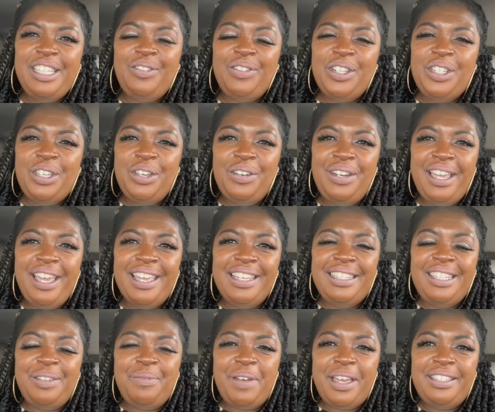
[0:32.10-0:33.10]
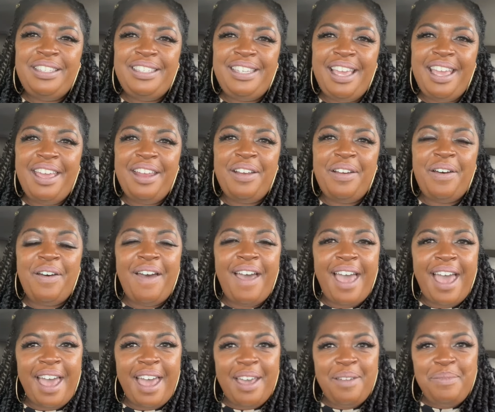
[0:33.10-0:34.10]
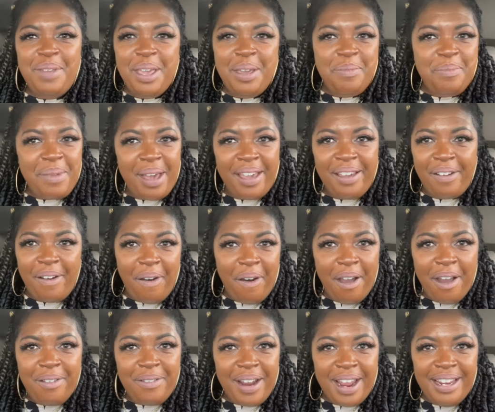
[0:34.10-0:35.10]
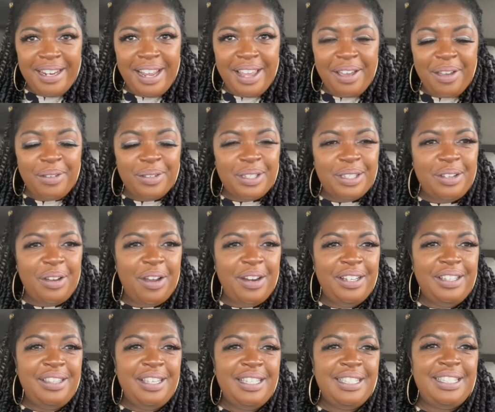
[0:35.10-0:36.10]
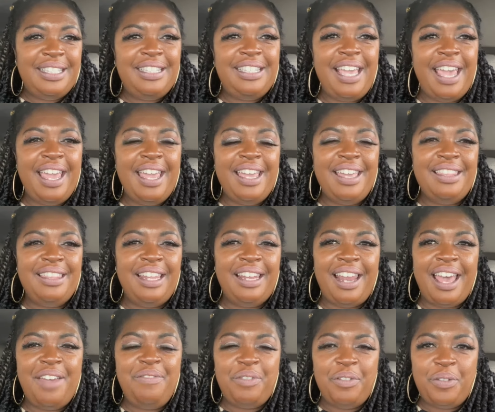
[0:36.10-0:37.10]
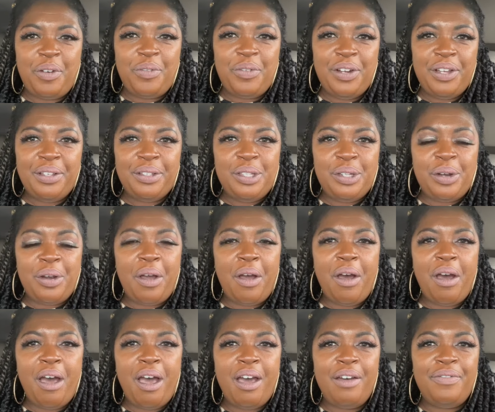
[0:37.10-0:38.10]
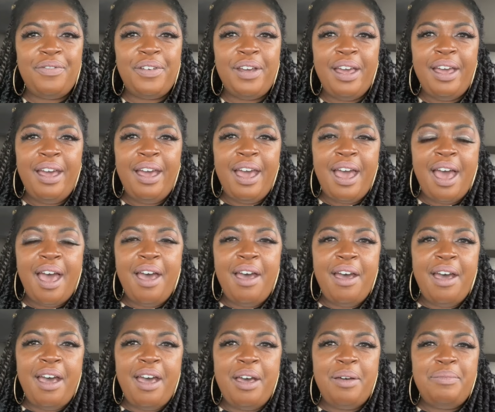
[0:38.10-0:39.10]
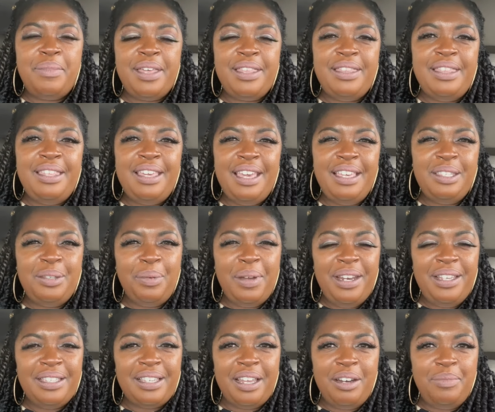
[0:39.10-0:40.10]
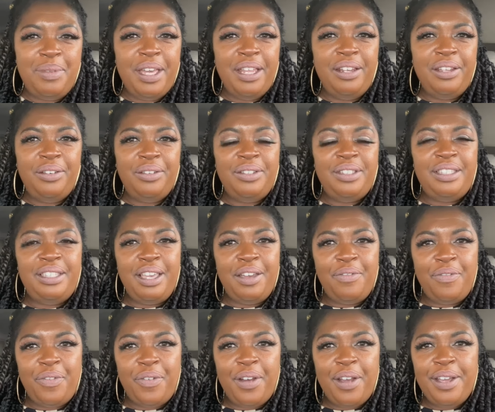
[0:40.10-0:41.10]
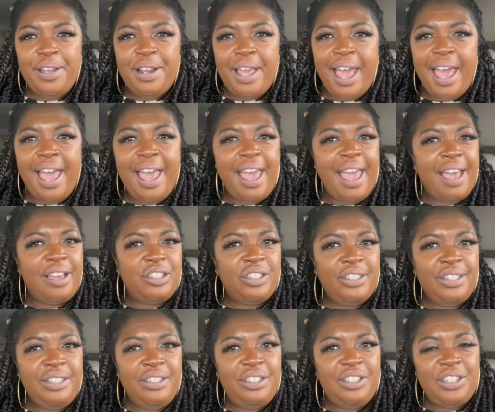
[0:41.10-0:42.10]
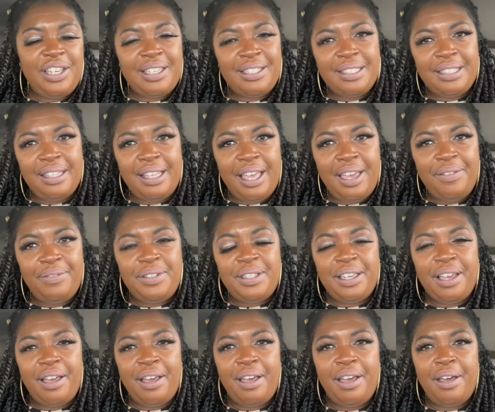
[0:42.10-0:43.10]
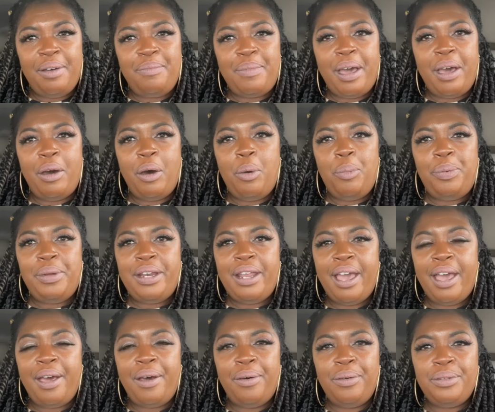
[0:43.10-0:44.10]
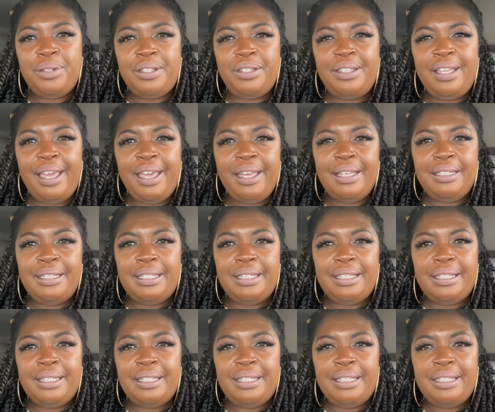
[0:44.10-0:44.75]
for tuning into my channel. I'm in my car right now starting this day in the life of a realtor off. This one is going to be a little different. I actually just left my open house that